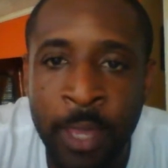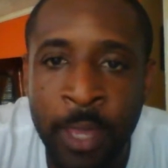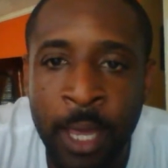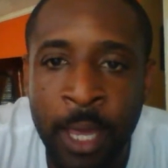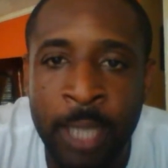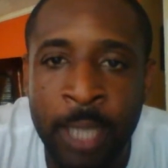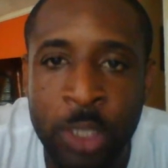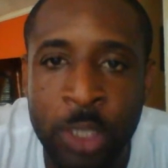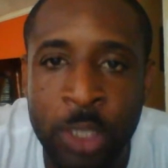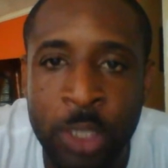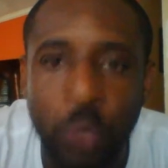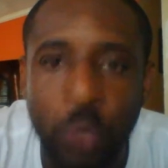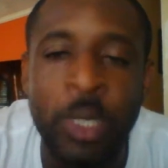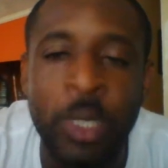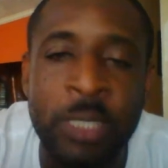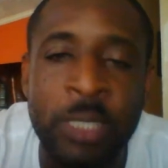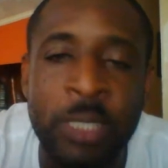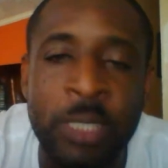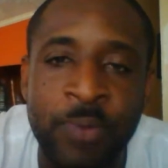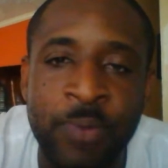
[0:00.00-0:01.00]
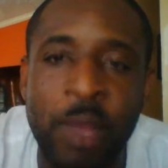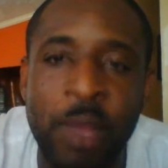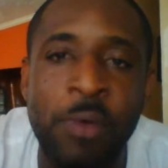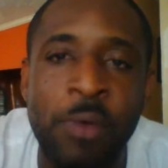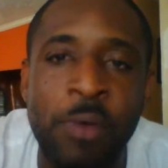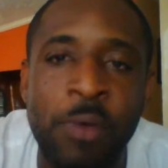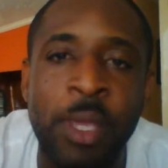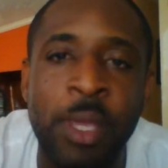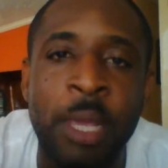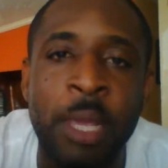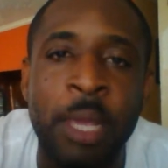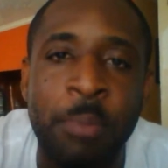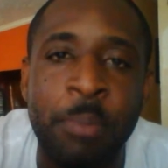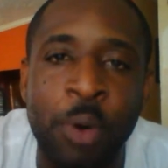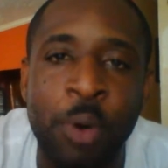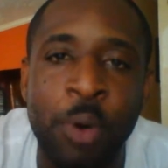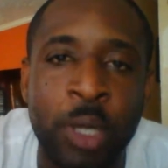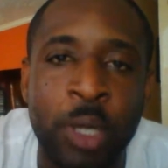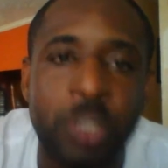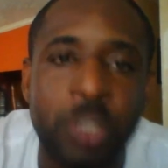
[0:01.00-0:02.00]
And so it is very
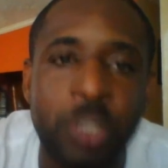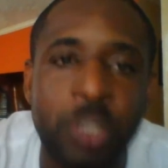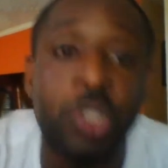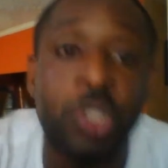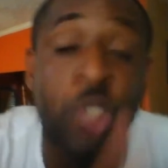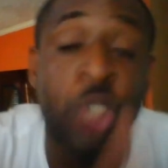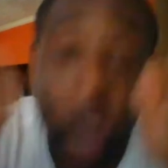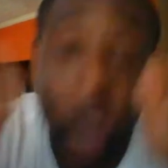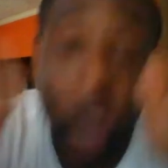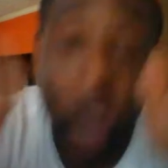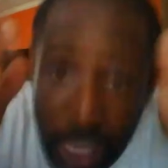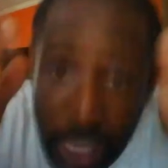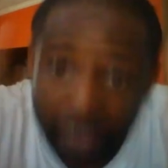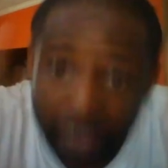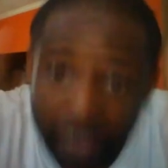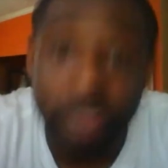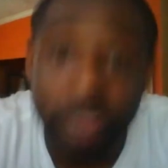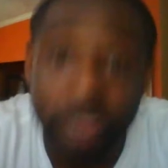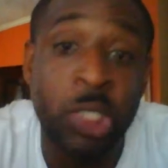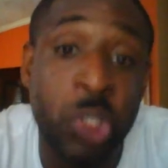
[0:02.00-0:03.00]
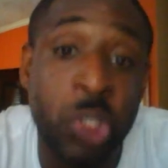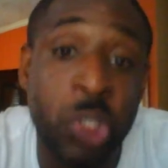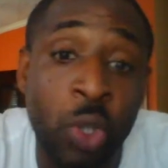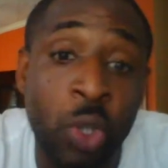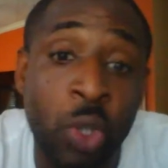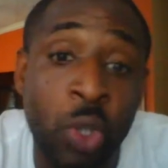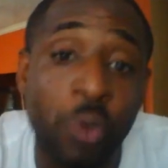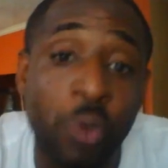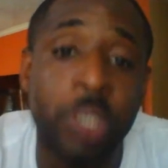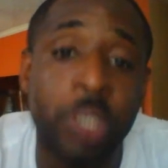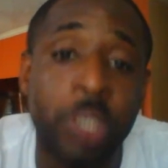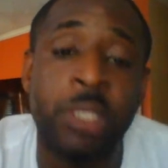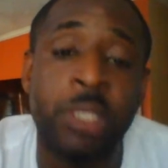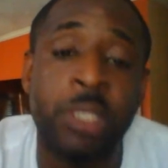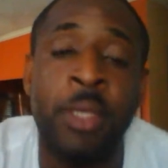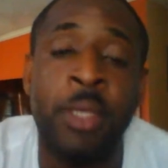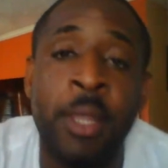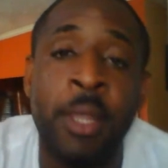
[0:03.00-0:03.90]
important to share your success stories.